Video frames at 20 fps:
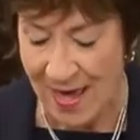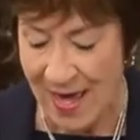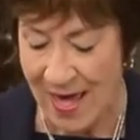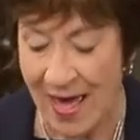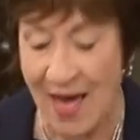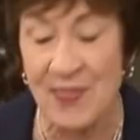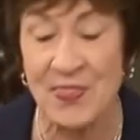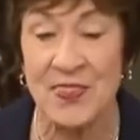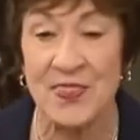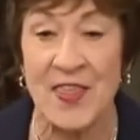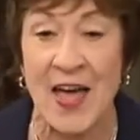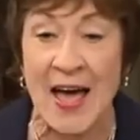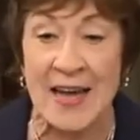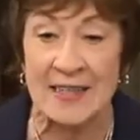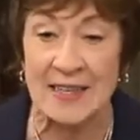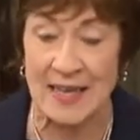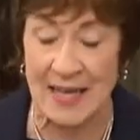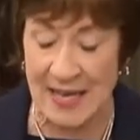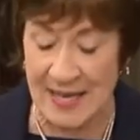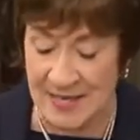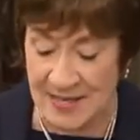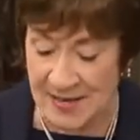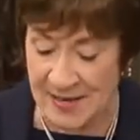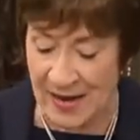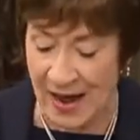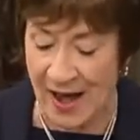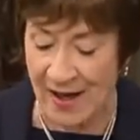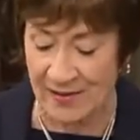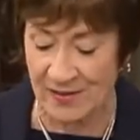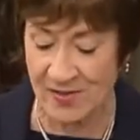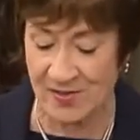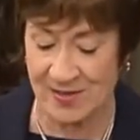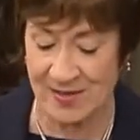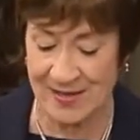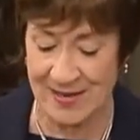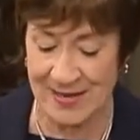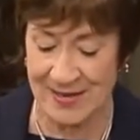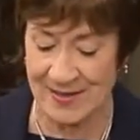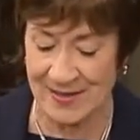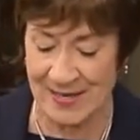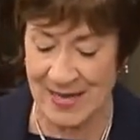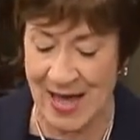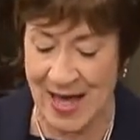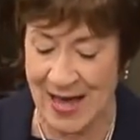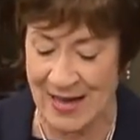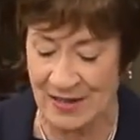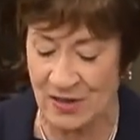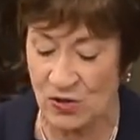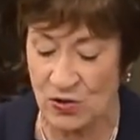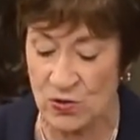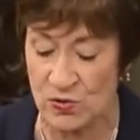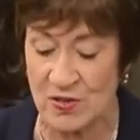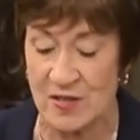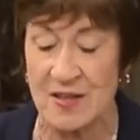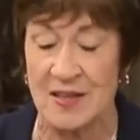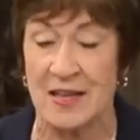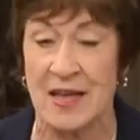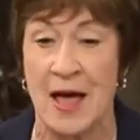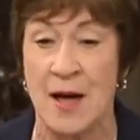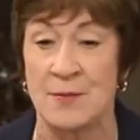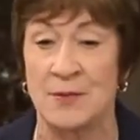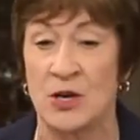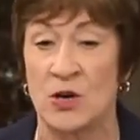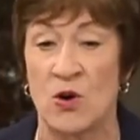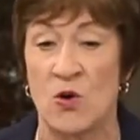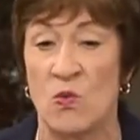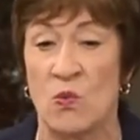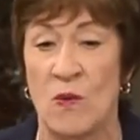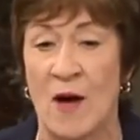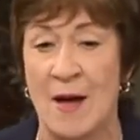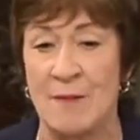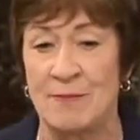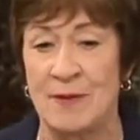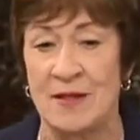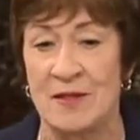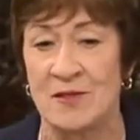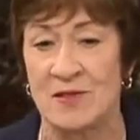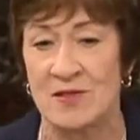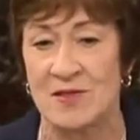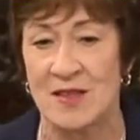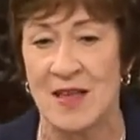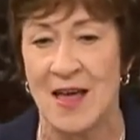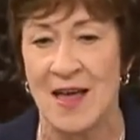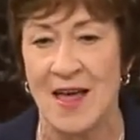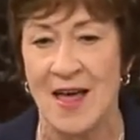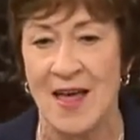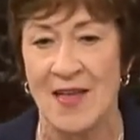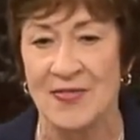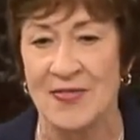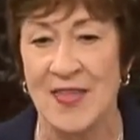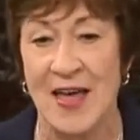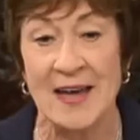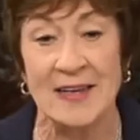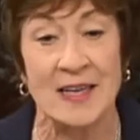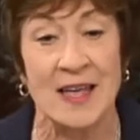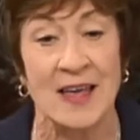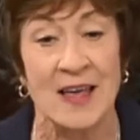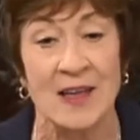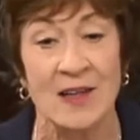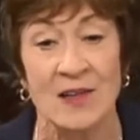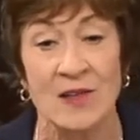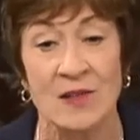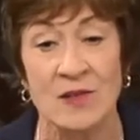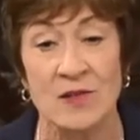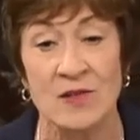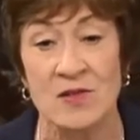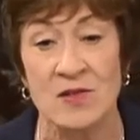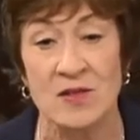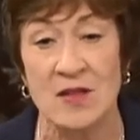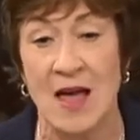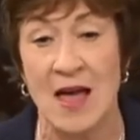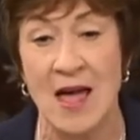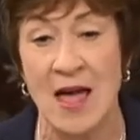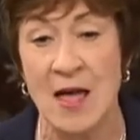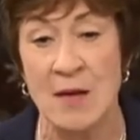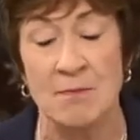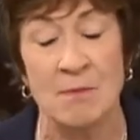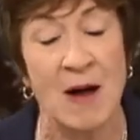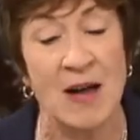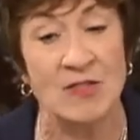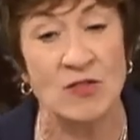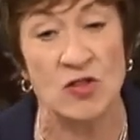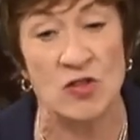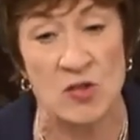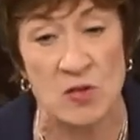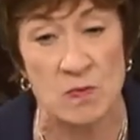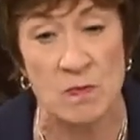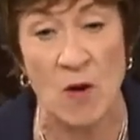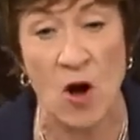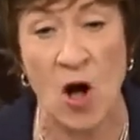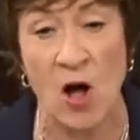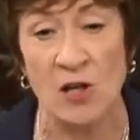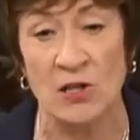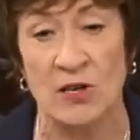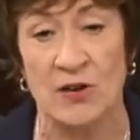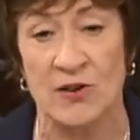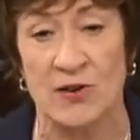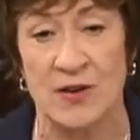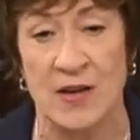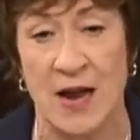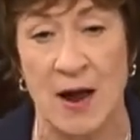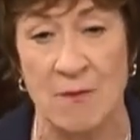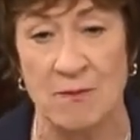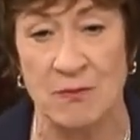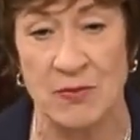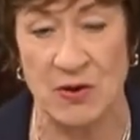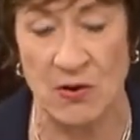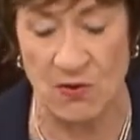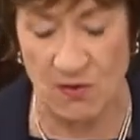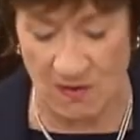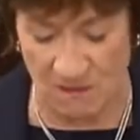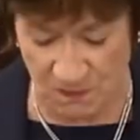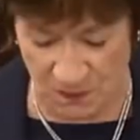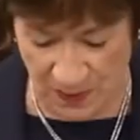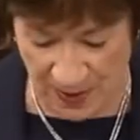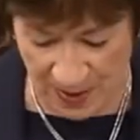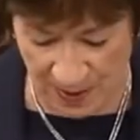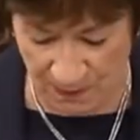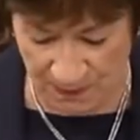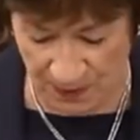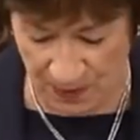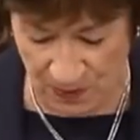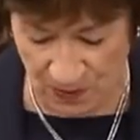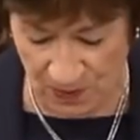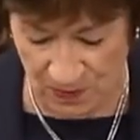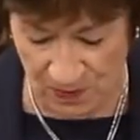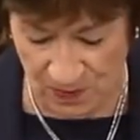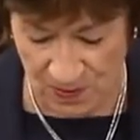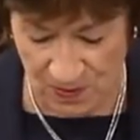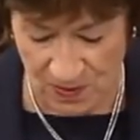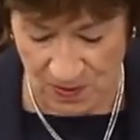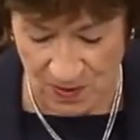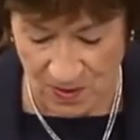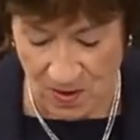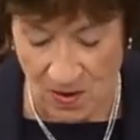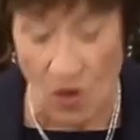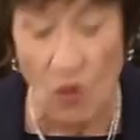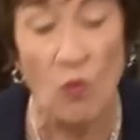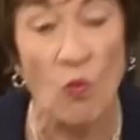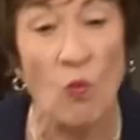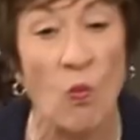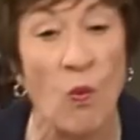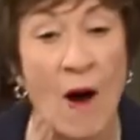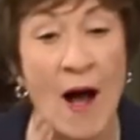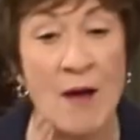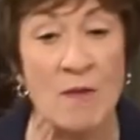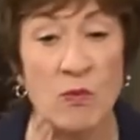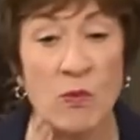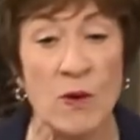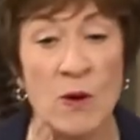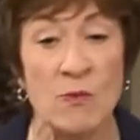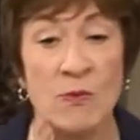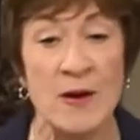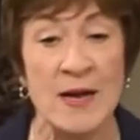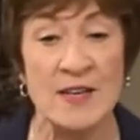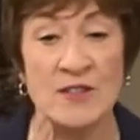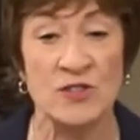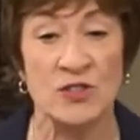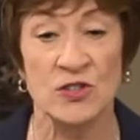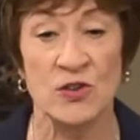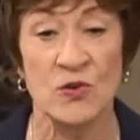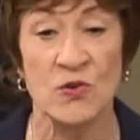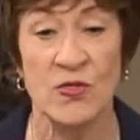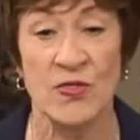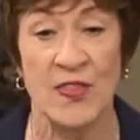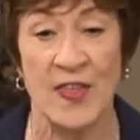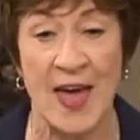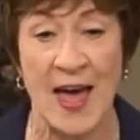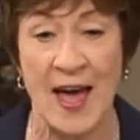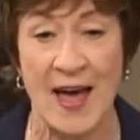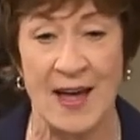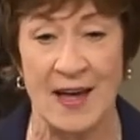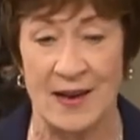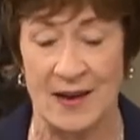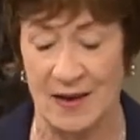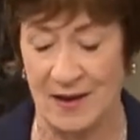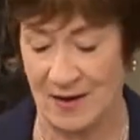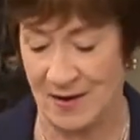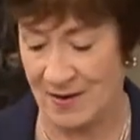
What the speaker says: and then conducts an attack using chemical weapons that kills a much smaller number of people? What will we do then?